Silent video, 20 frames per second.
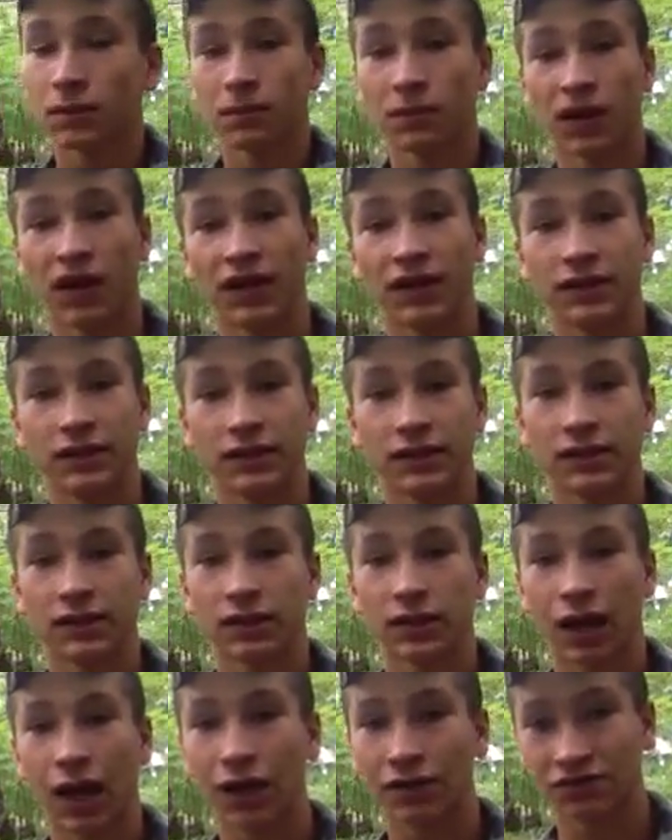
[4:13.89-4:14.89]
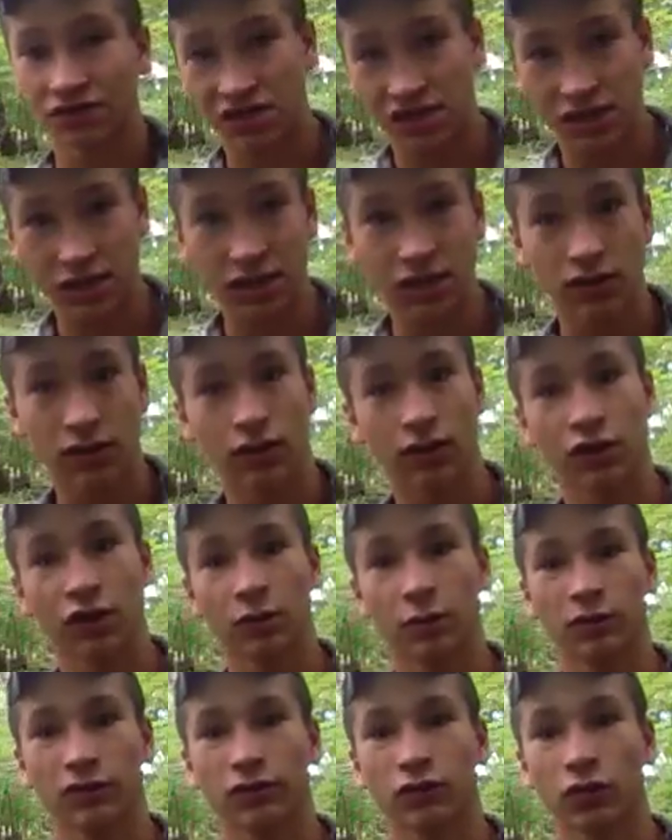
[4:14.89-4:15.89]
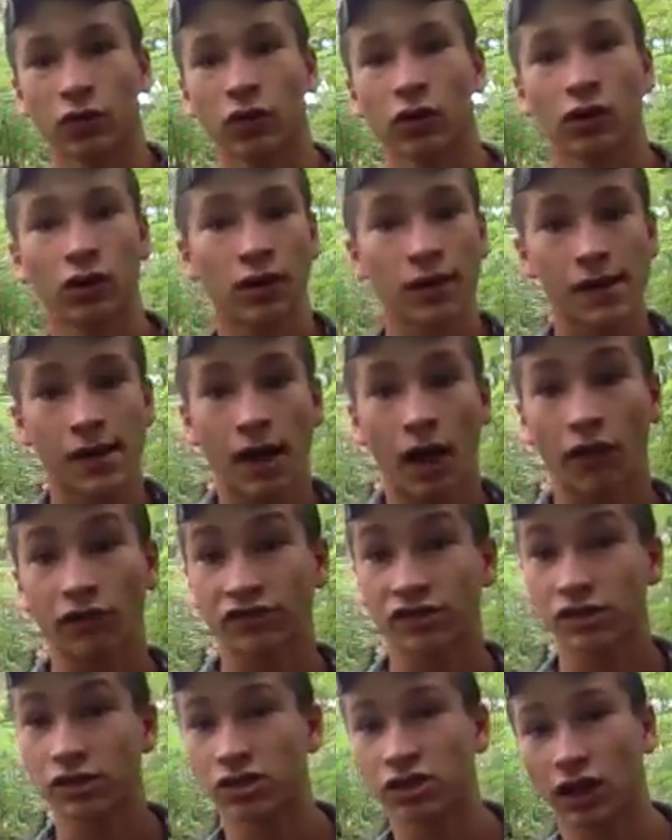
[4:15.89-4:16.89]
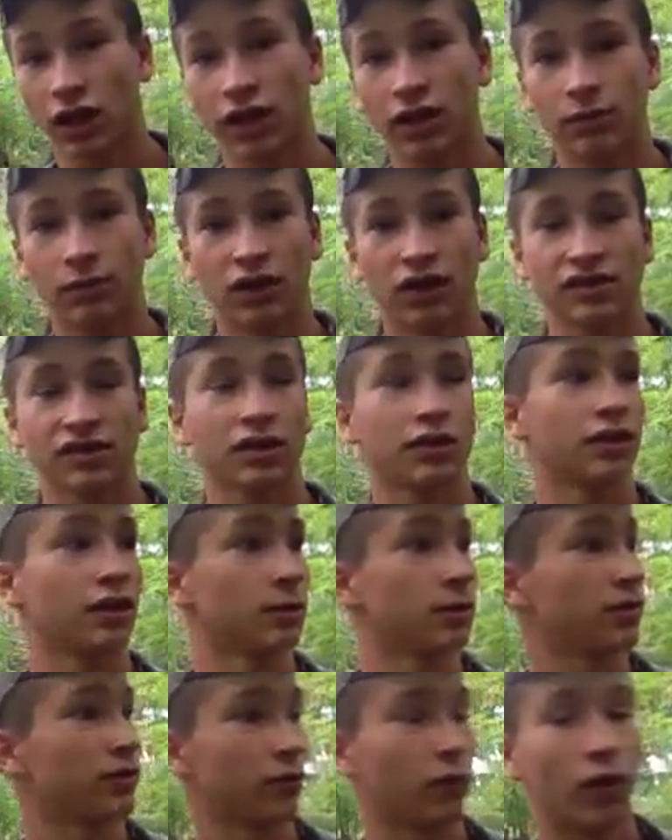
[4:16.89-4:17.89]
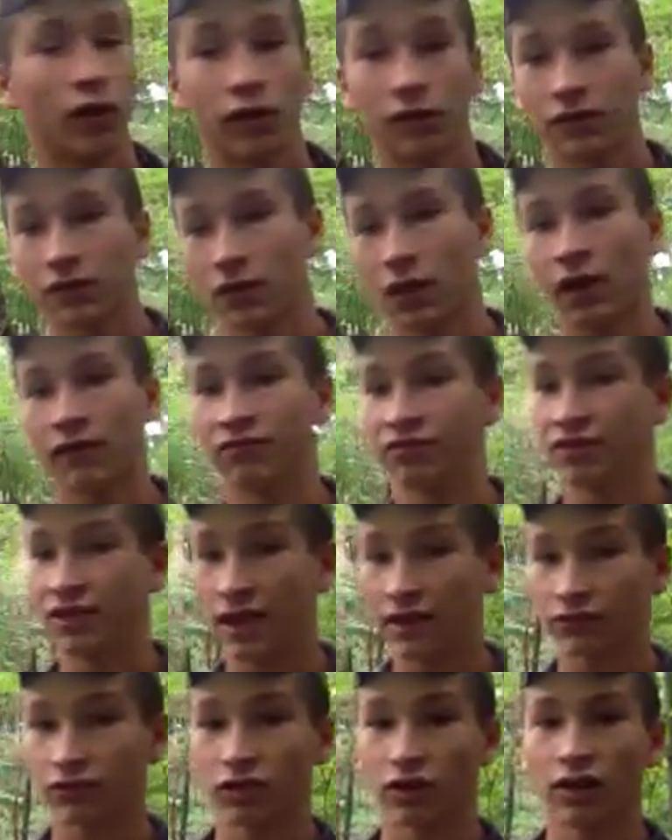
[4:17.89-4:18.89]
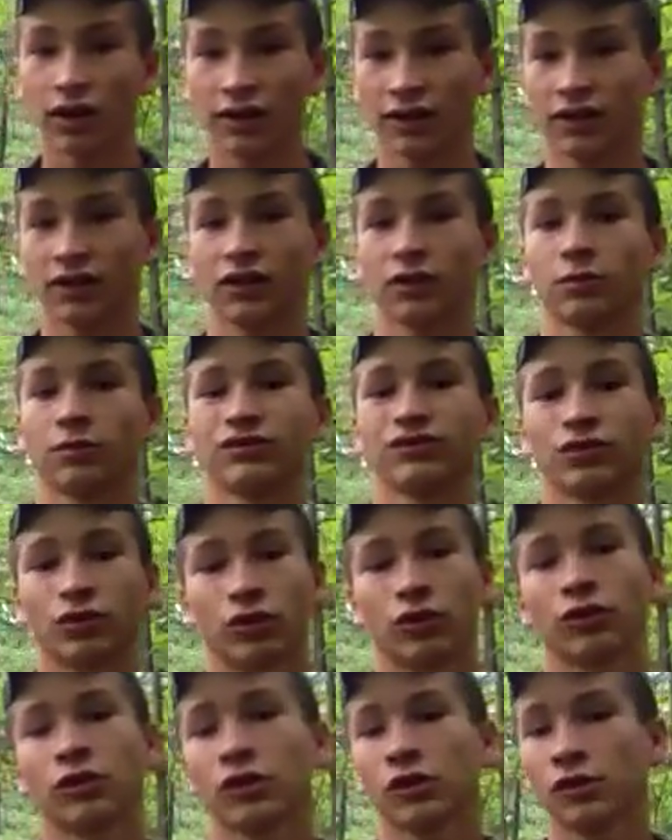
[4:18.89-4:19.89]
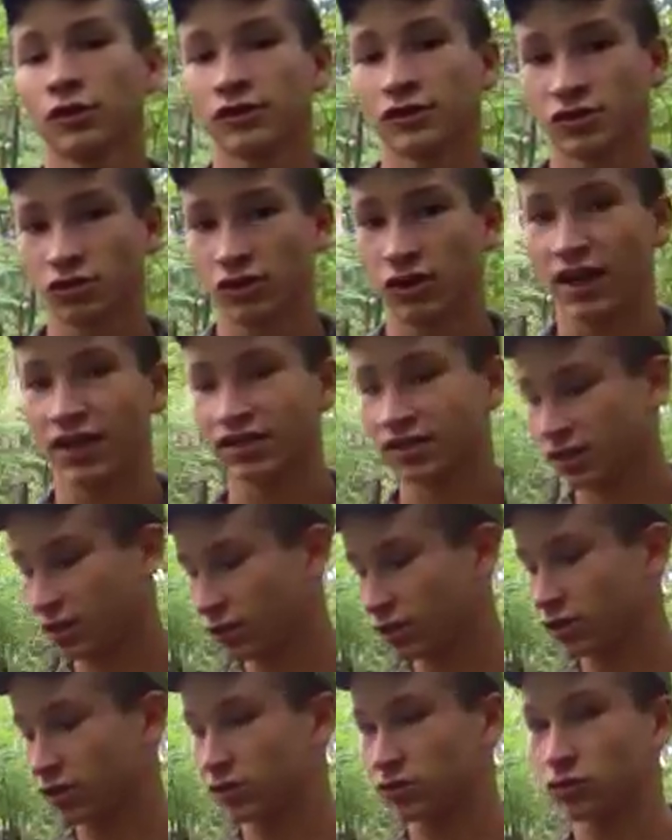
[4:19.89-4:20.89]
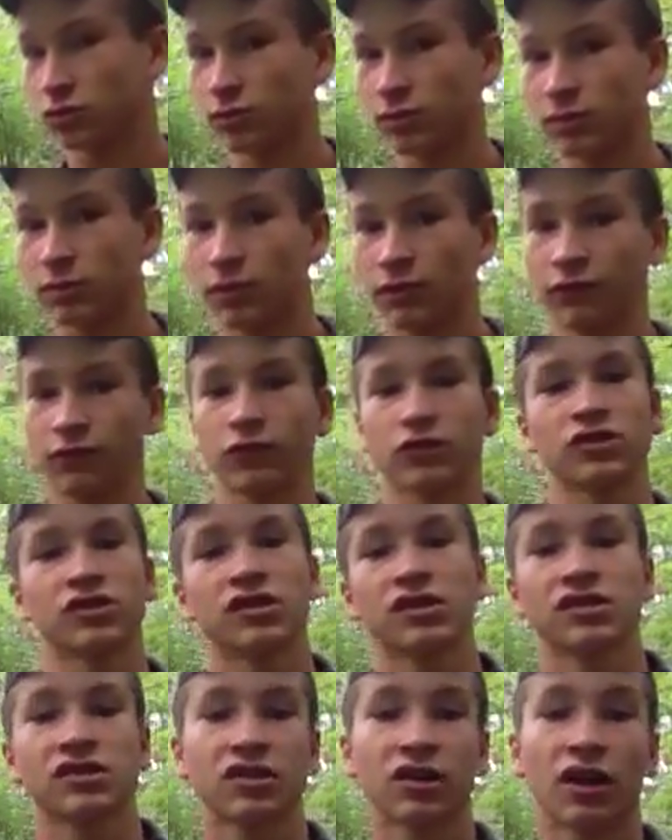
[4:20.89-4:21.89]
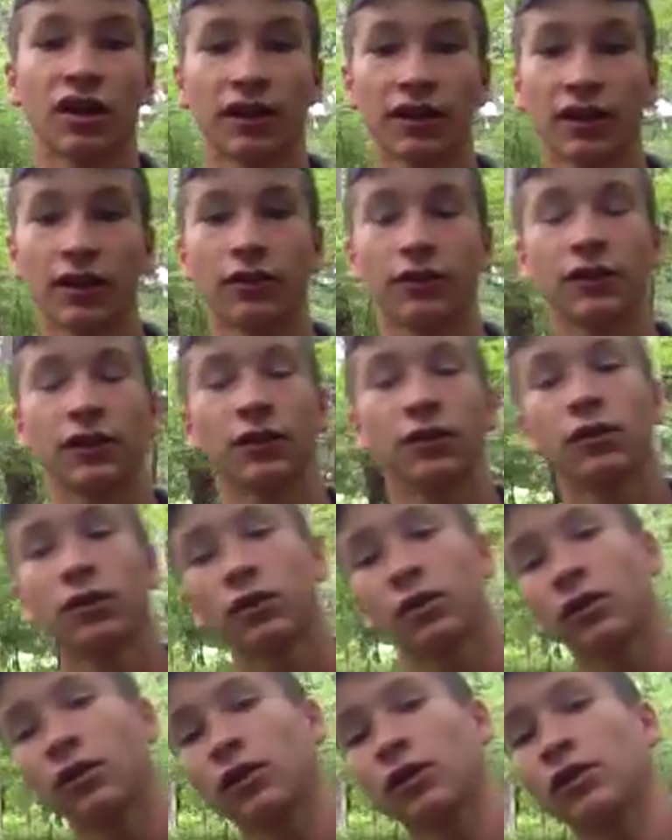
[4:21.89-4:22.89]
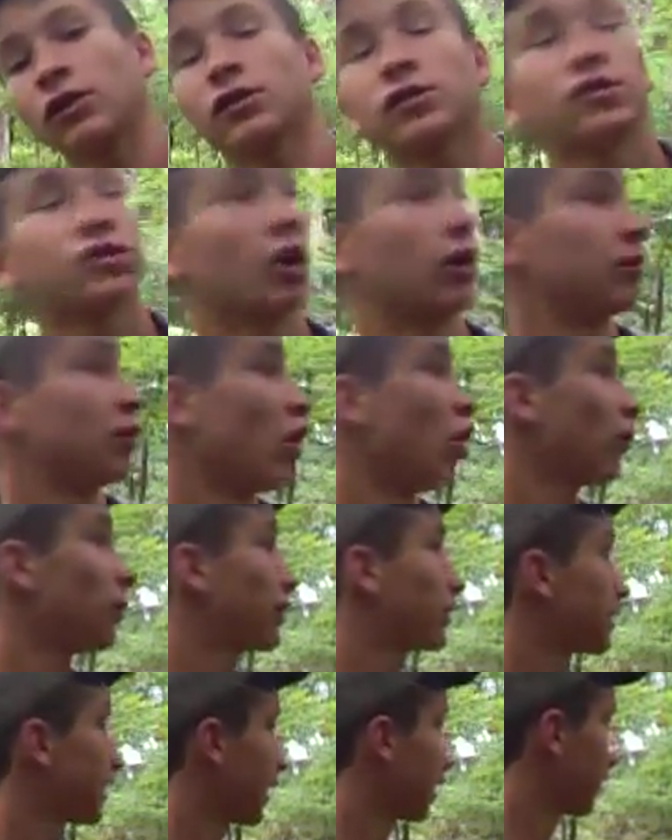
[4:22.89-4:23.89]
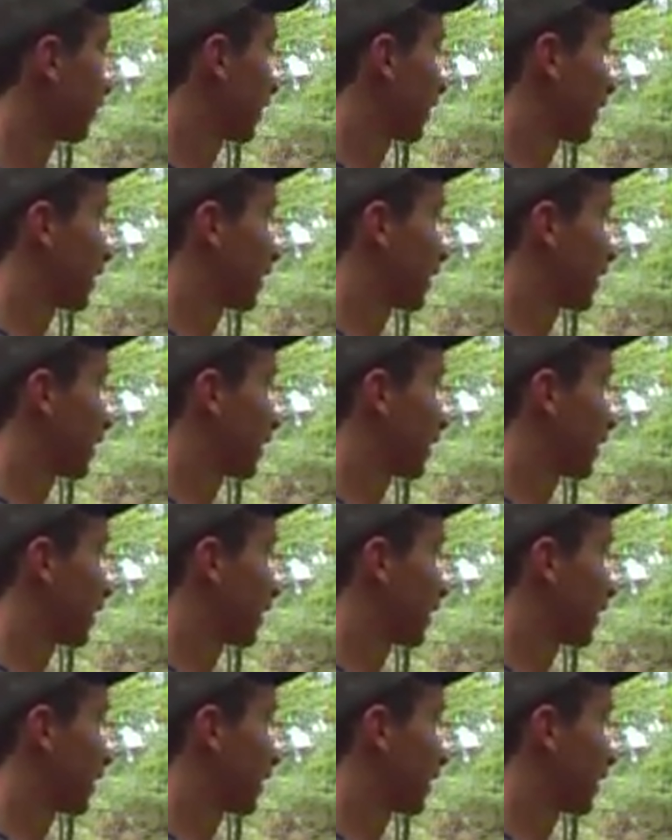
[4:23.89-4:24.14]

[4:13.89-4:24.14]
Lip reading: But I've seen deer out here before. I've seen giant bucks out here before. I've never hunted here before. So next deer season will be my first season hunting out here. So I'm hoping that if I